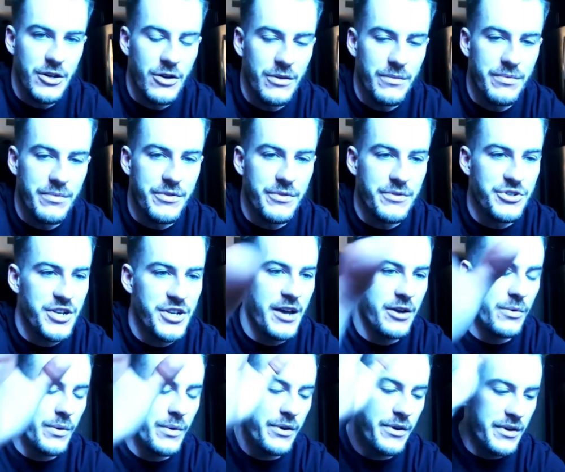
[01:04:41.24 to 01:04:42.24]
know, through
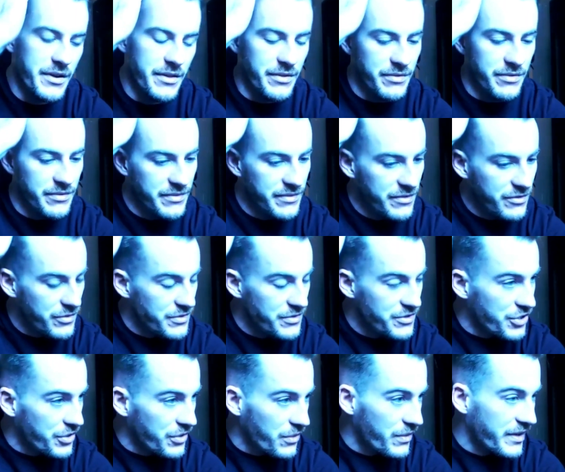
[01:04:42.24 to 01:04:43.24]
shadow work and through
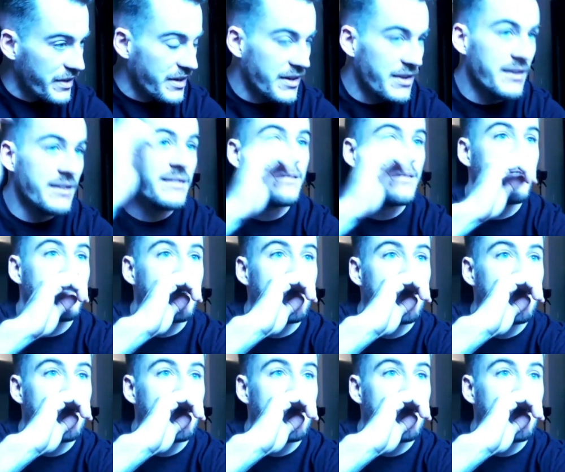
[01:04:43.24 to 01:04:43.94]
journaling, and